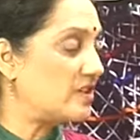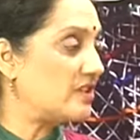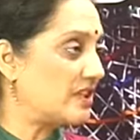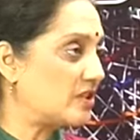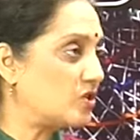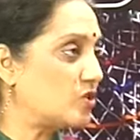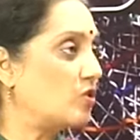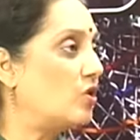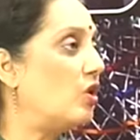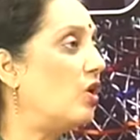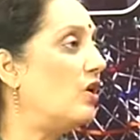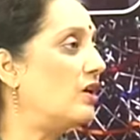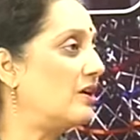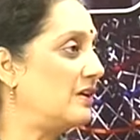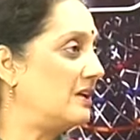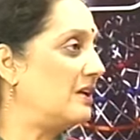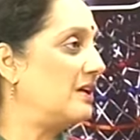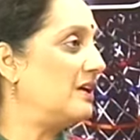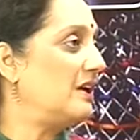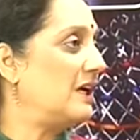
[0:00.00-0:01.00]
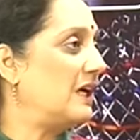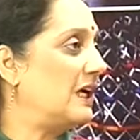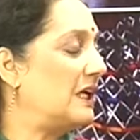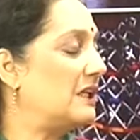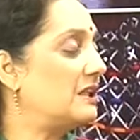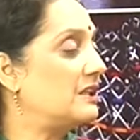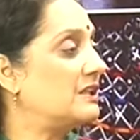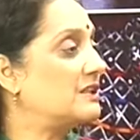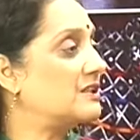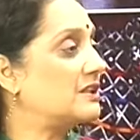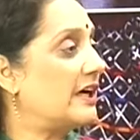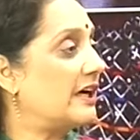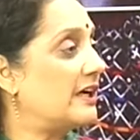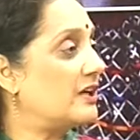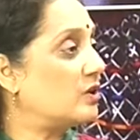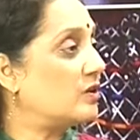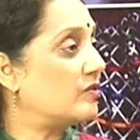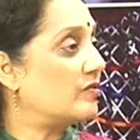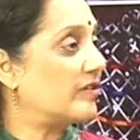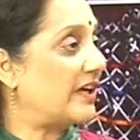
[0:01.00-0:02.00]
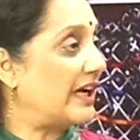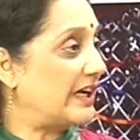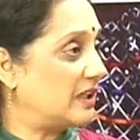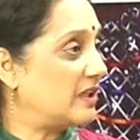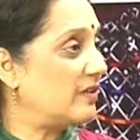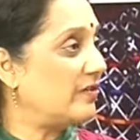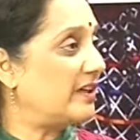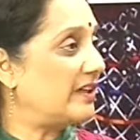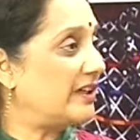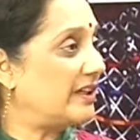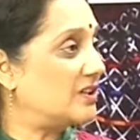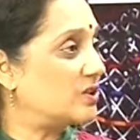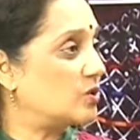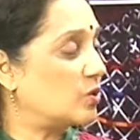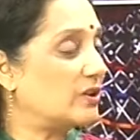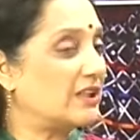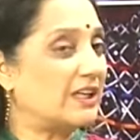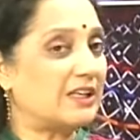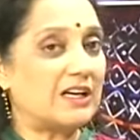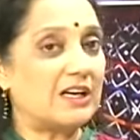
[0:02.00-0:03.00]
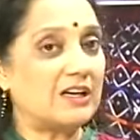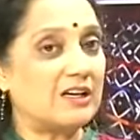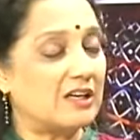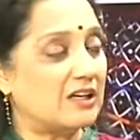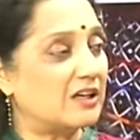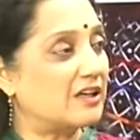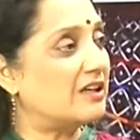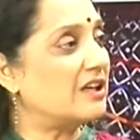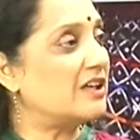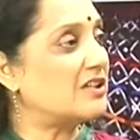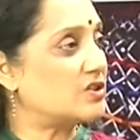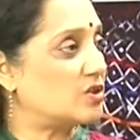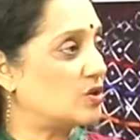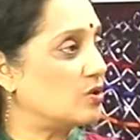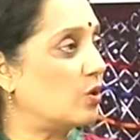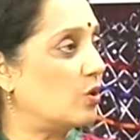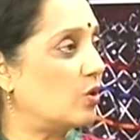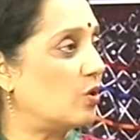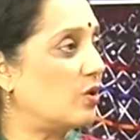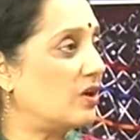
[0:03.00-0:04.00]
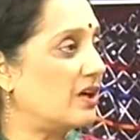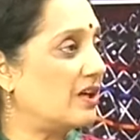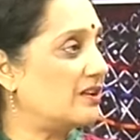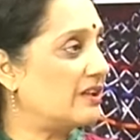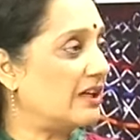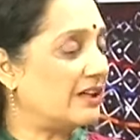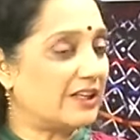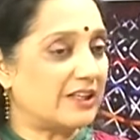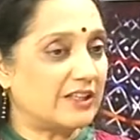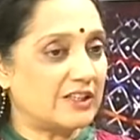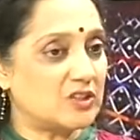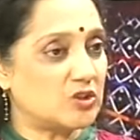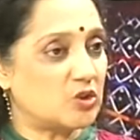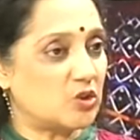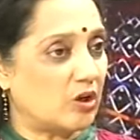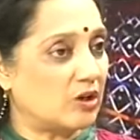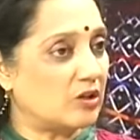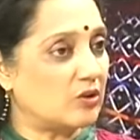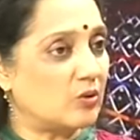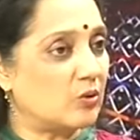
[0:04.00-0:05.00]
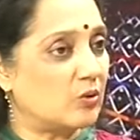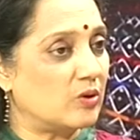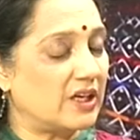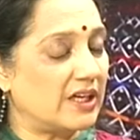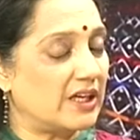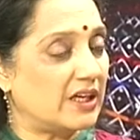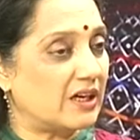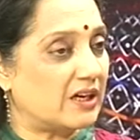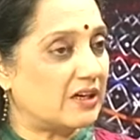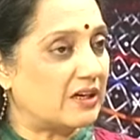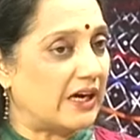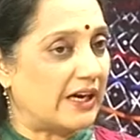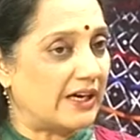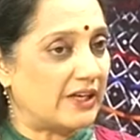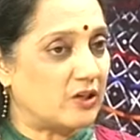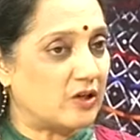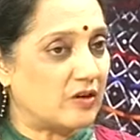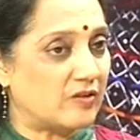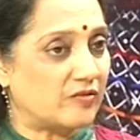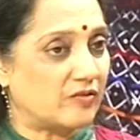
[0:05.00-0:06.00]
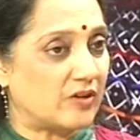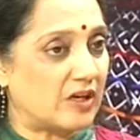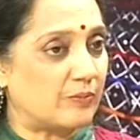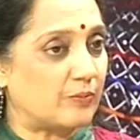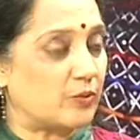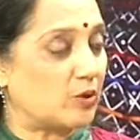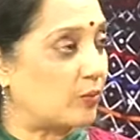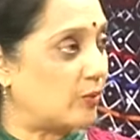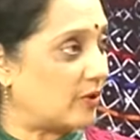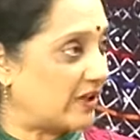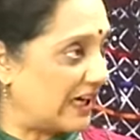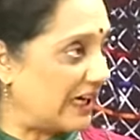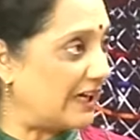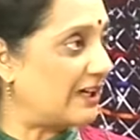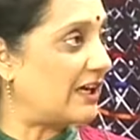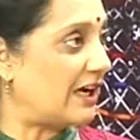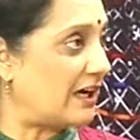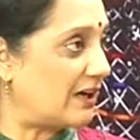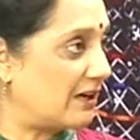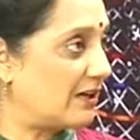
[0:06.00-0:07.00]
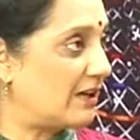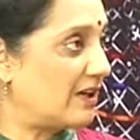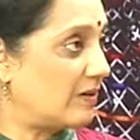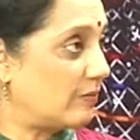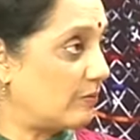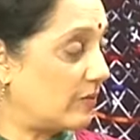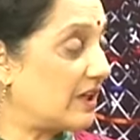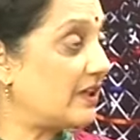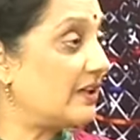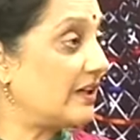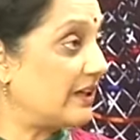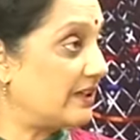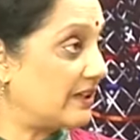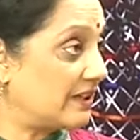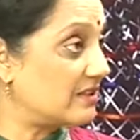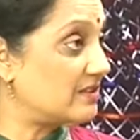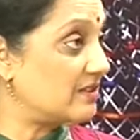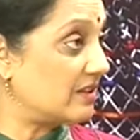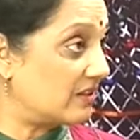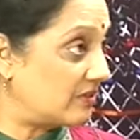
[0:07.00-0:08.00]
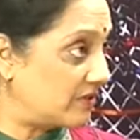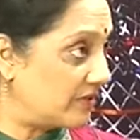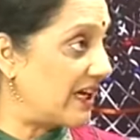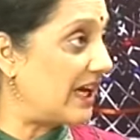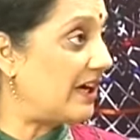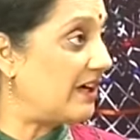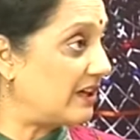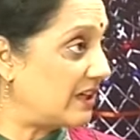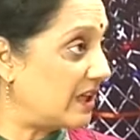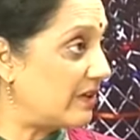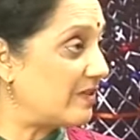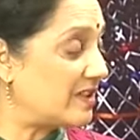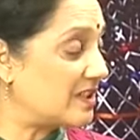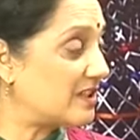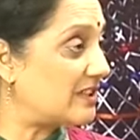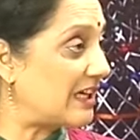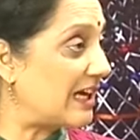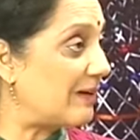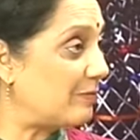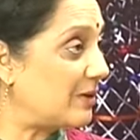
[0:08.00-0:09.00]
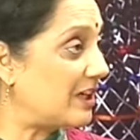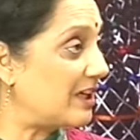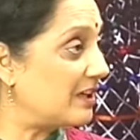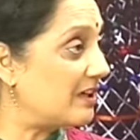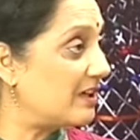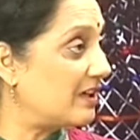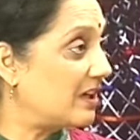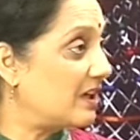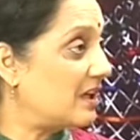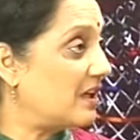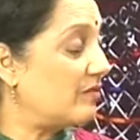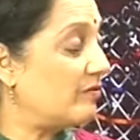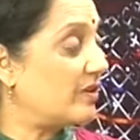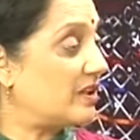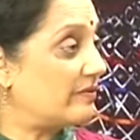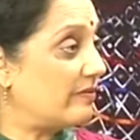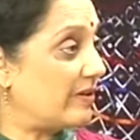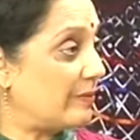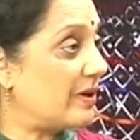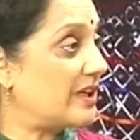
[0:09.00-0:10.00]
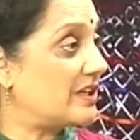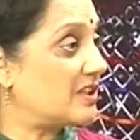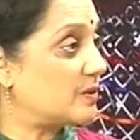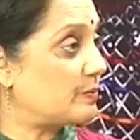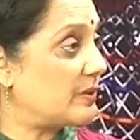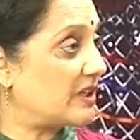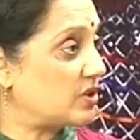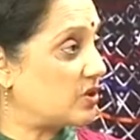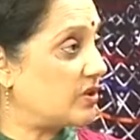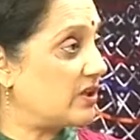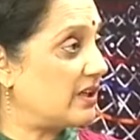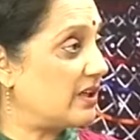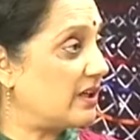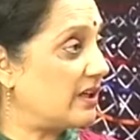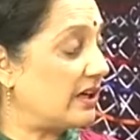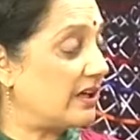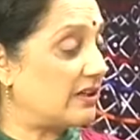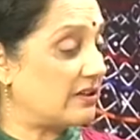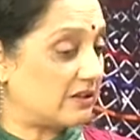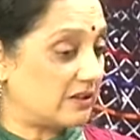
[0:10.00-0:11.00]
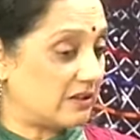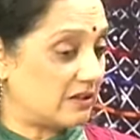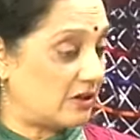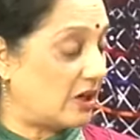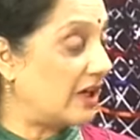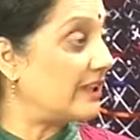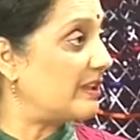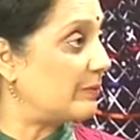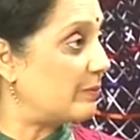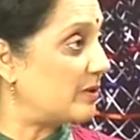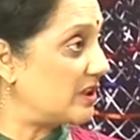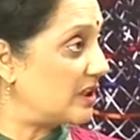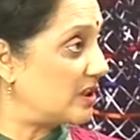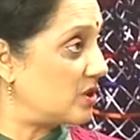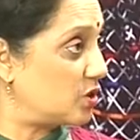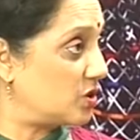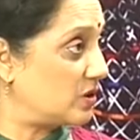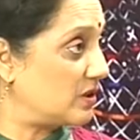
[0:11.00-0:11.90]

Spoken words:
has gone in this kind of activity, so that our learners know that it is not only a kind of a propaganda, but it is a reality which is happening with women, especially in Andhra Pradesh?